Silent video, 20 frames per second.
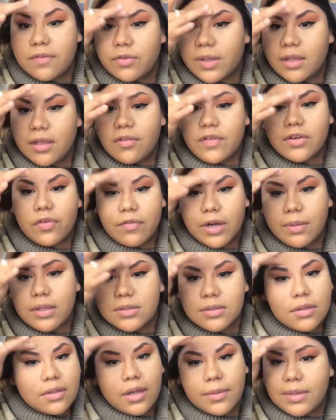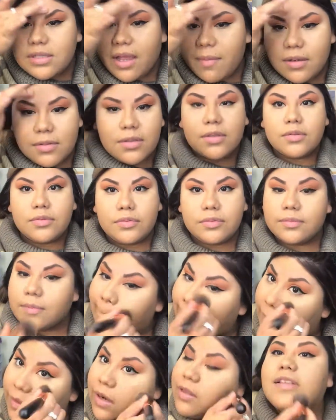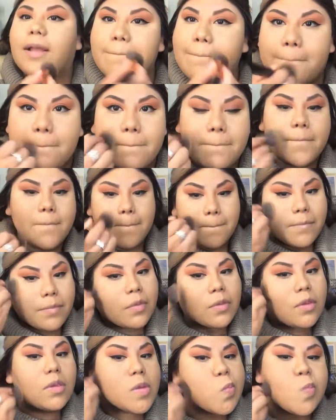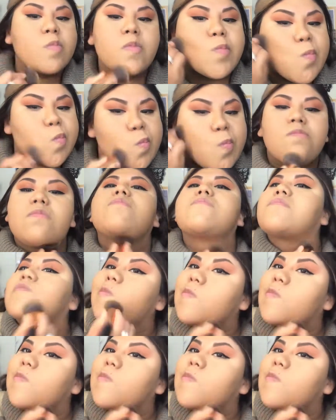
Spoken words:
I always have to use my fingers for my